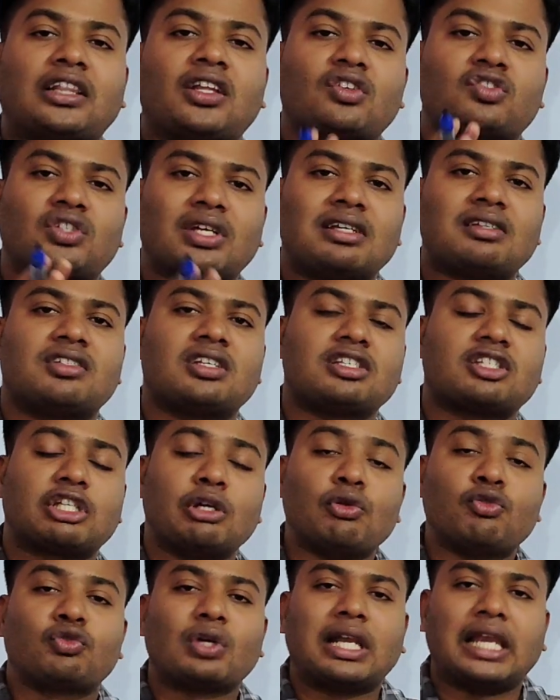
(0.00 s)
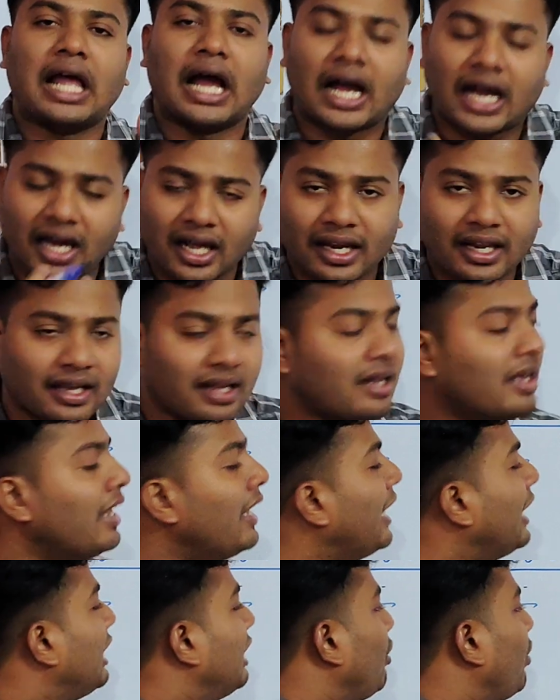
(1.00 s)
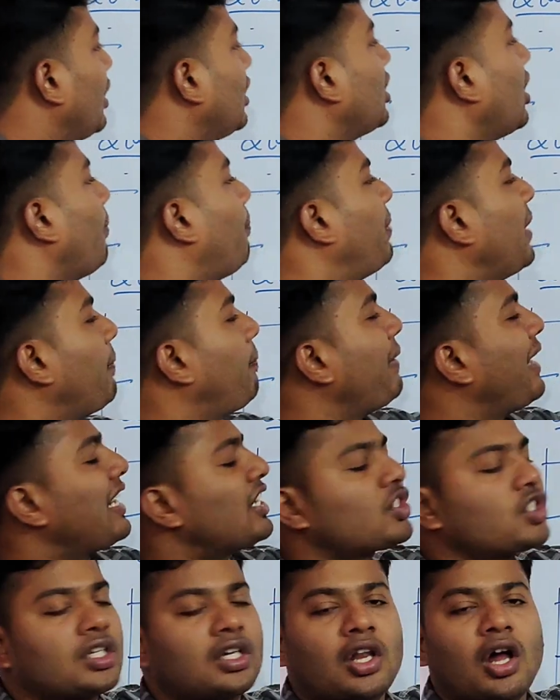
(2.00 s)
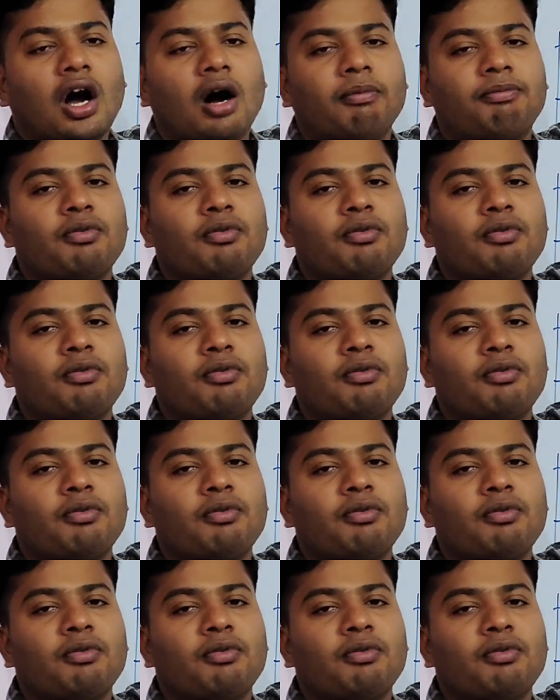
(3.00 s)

are the changes usually occurring during the preparation